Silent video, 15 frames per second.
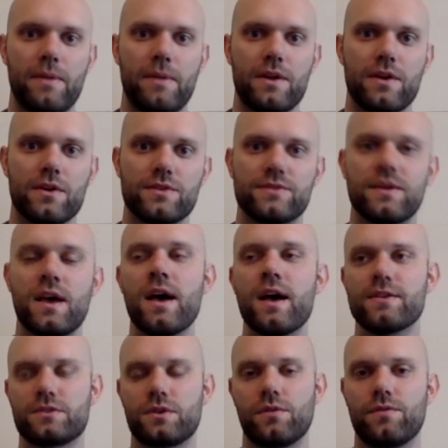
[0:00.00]
peers.
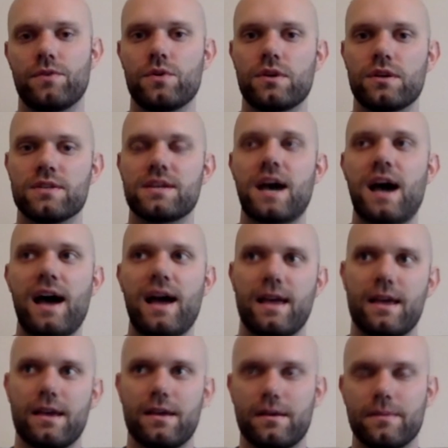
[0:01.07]
So if you can tie
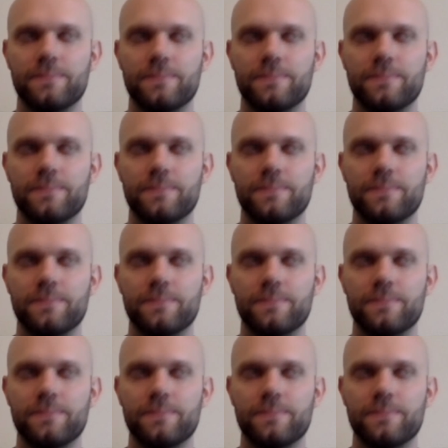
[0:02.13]
in